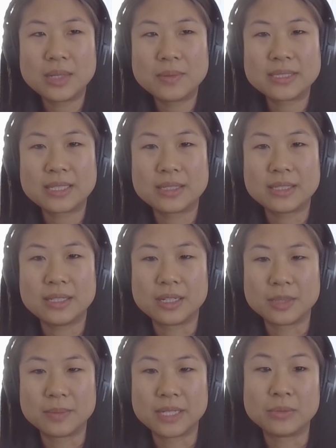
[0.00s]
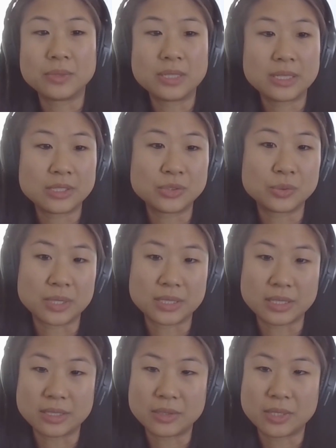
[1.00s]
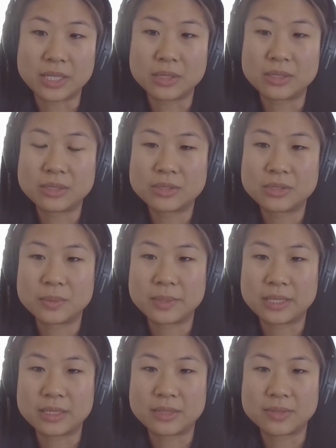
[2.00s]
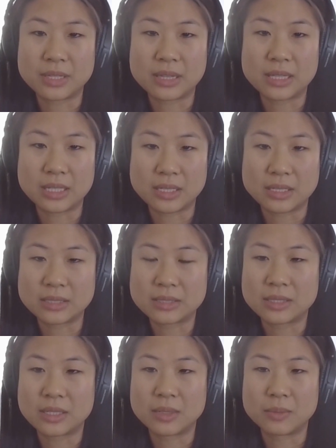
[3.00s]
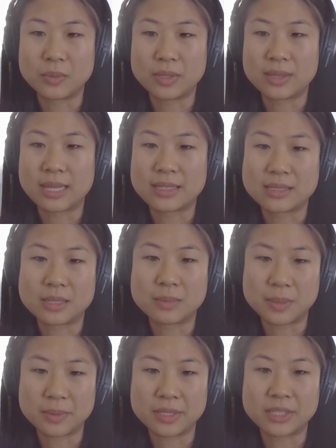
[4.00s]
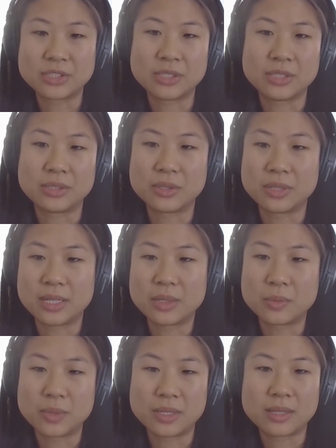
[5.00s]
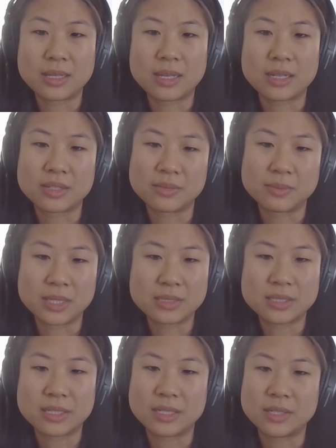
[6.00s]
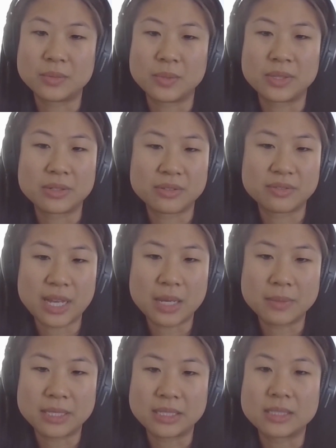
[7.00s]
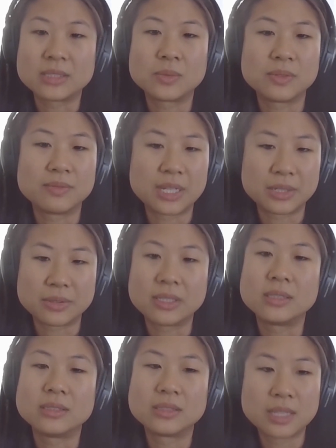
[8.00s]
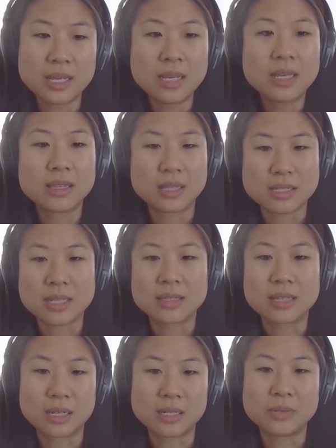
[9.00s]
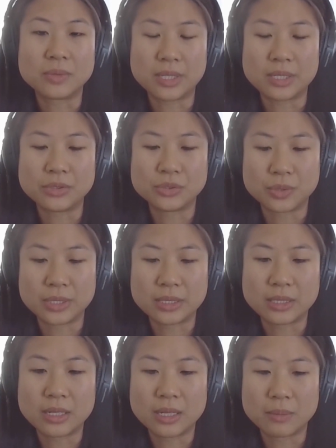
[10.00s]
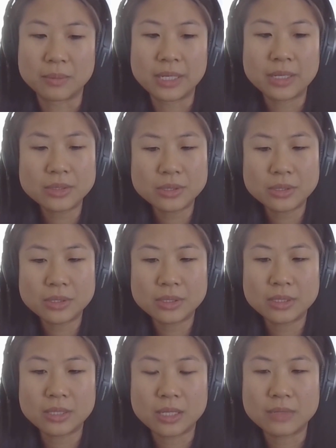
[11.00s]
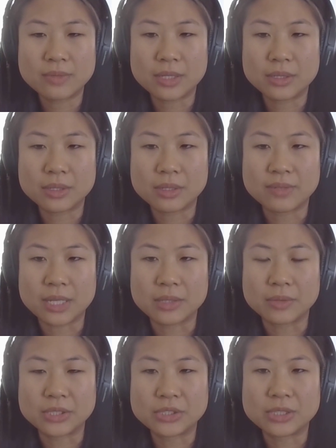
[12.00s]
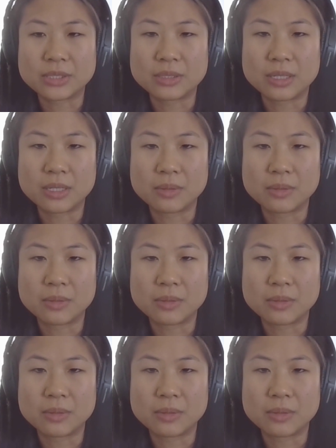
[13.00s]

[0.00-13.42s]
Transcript: I was at the army, I really enjoyed it. I learned so many different things with that subpopulation. Like with active military, with their families, with veterans, things like that, and I really enjoyed it. But I also learned a lot of other evaluation,